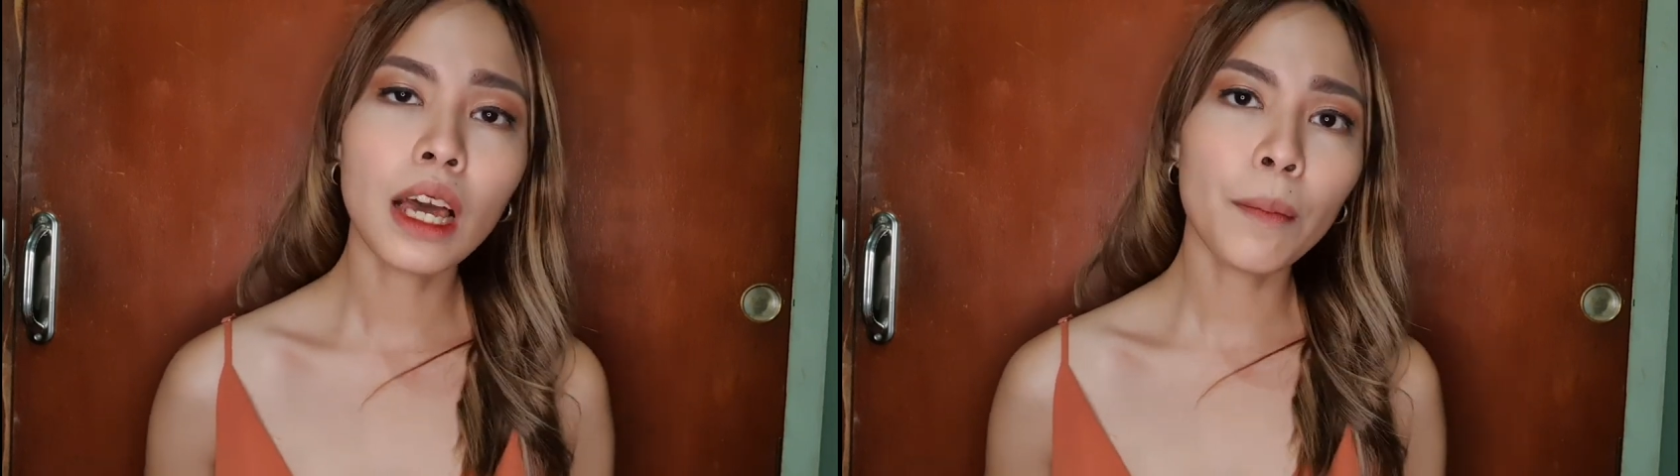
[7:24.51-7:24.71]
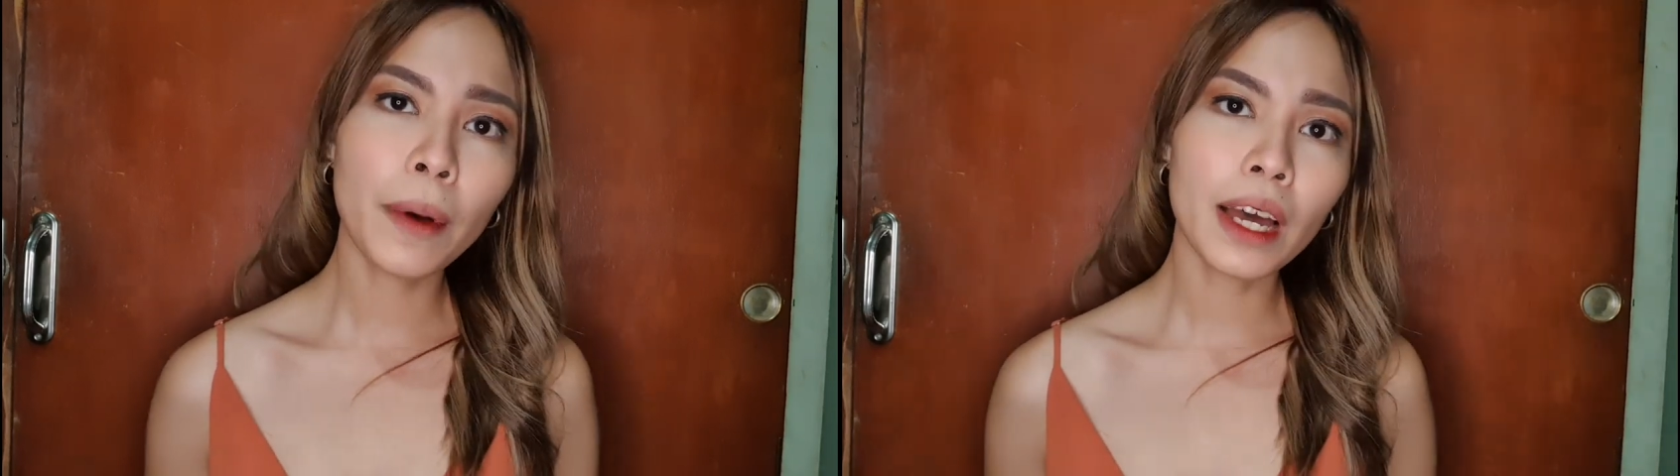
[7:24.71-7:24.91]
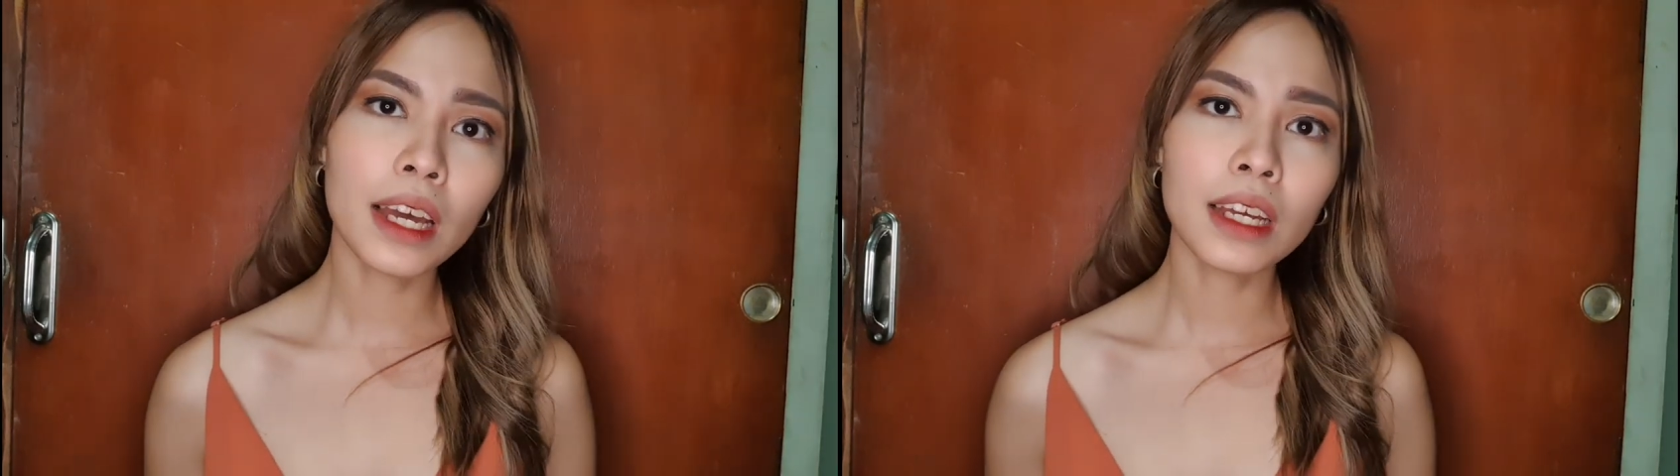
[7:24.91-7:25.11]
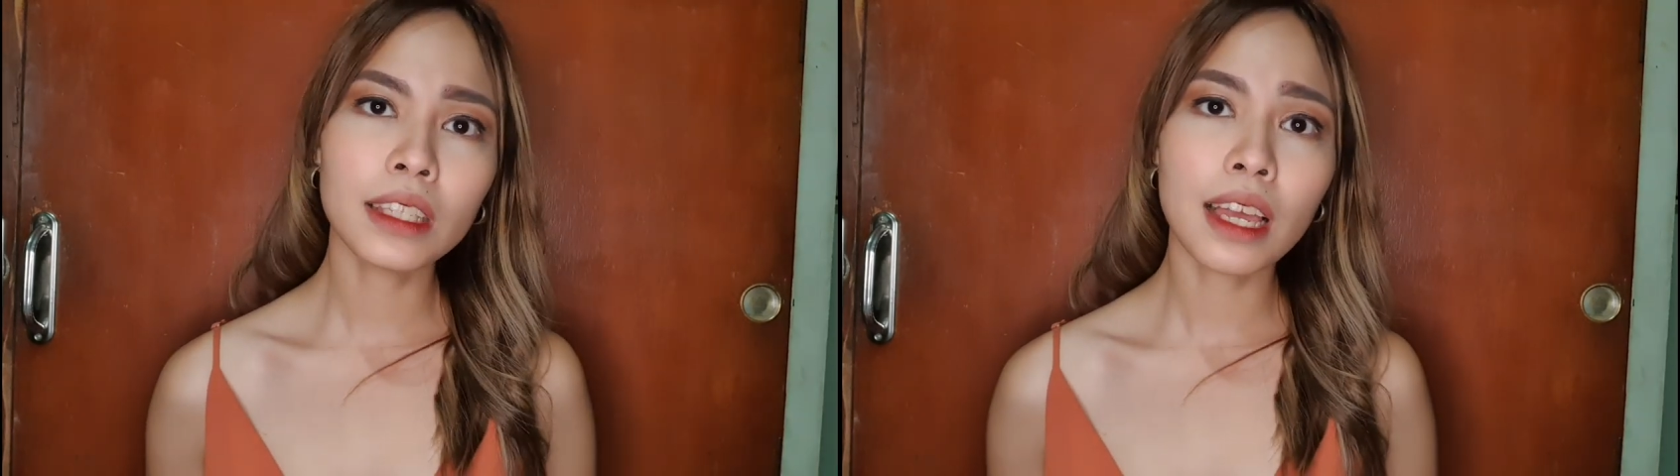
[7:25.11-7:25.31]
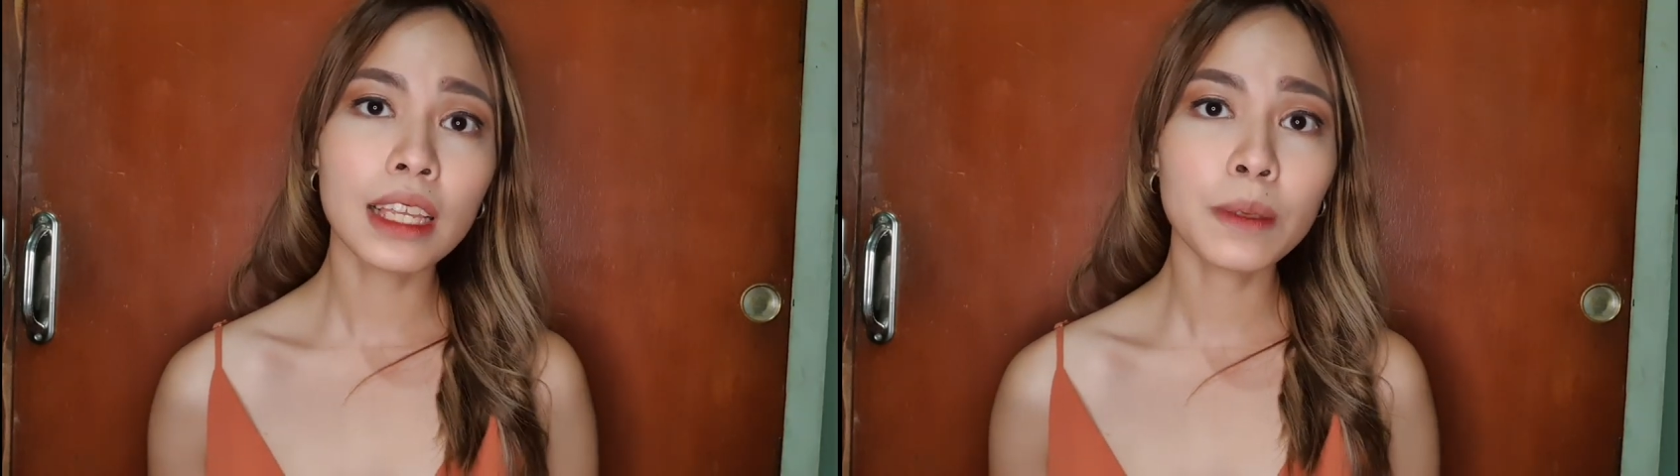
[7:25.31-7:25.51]

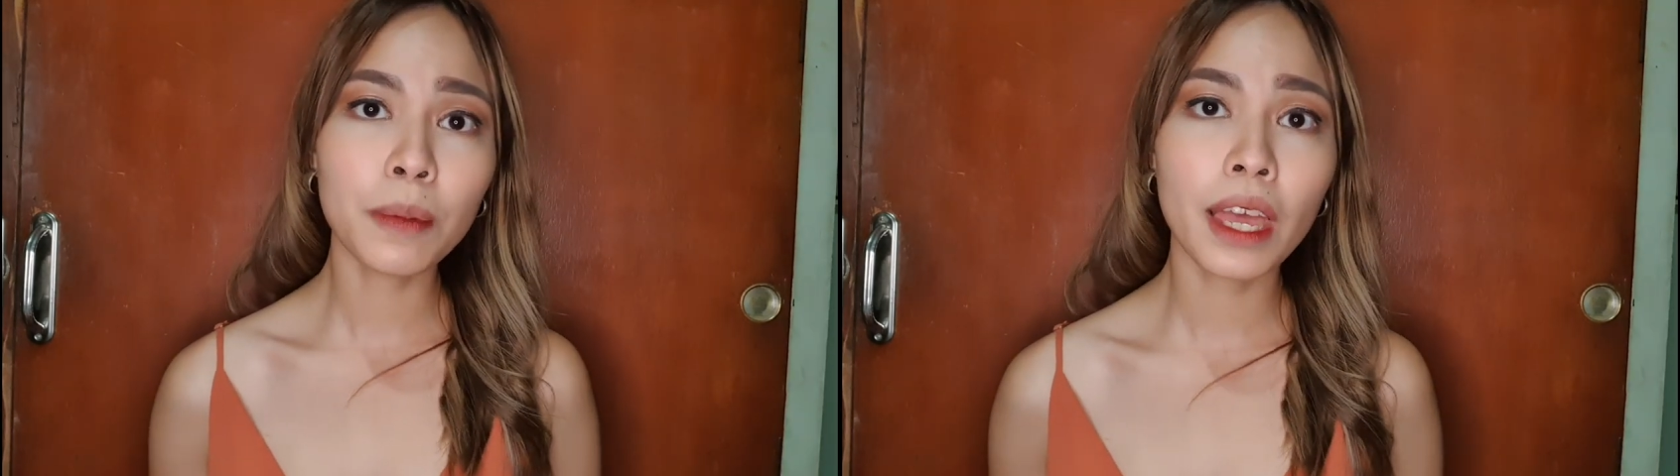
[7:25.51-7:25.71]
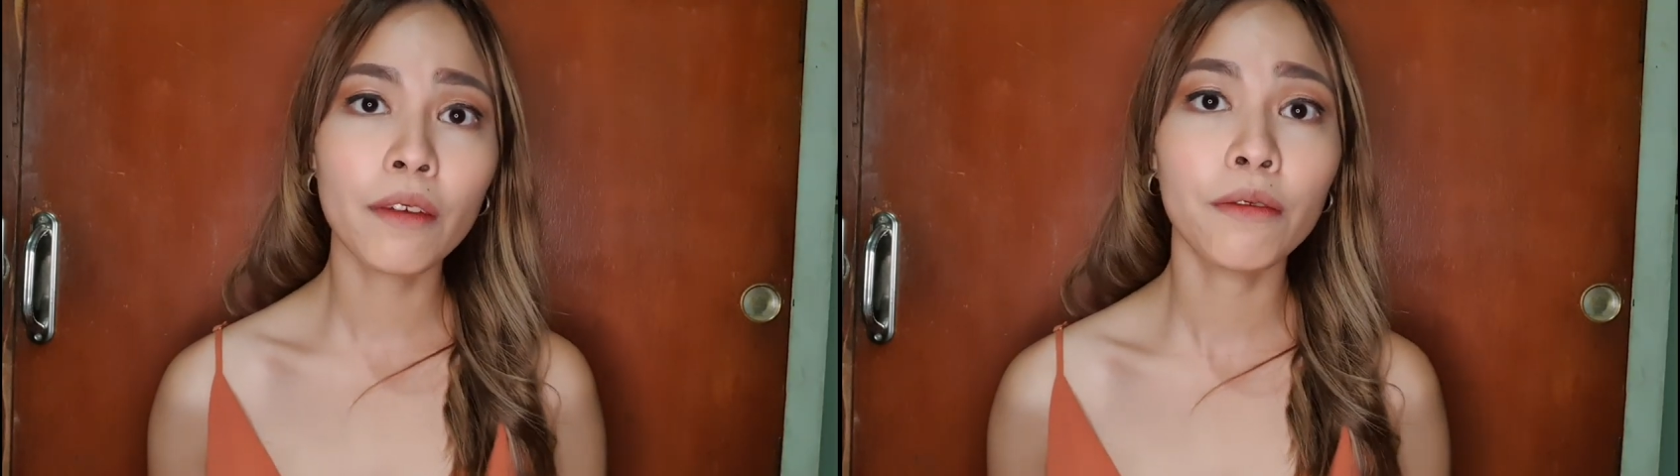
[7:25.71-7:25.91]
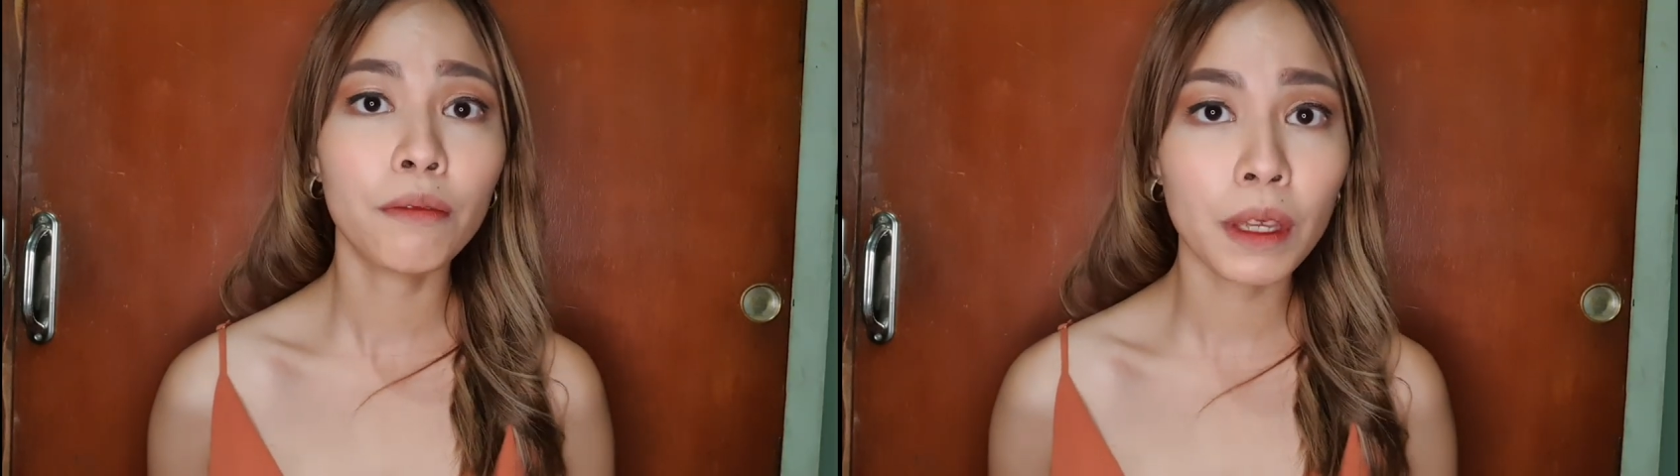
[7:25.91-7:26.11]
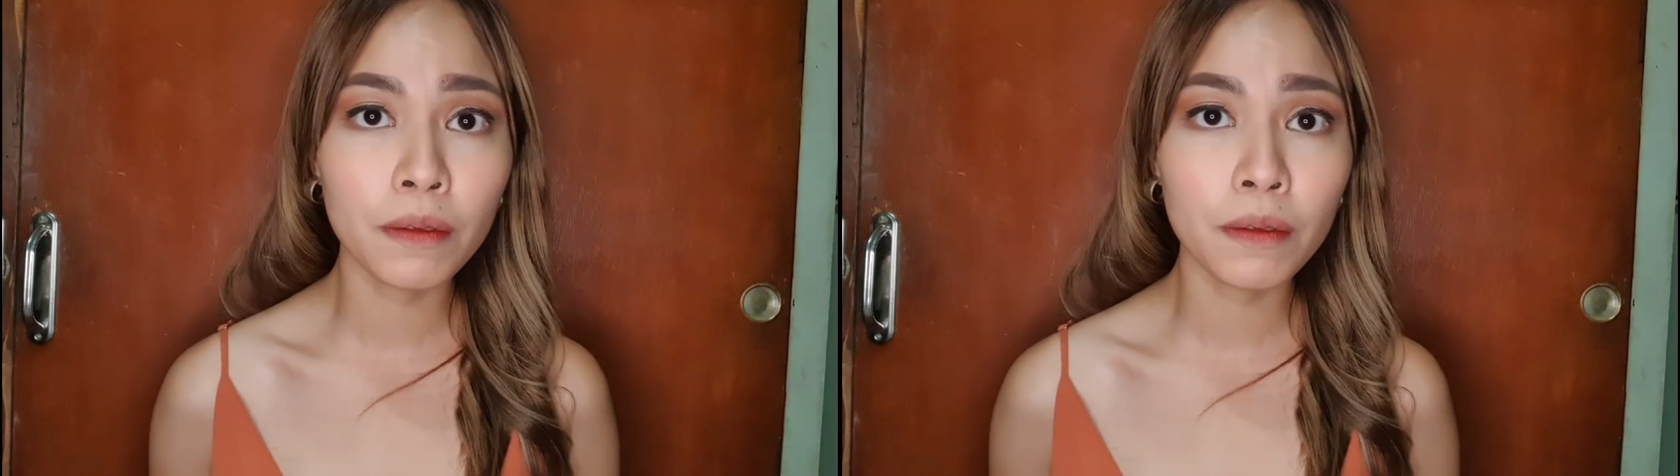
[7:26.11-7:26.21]
Dapat SPF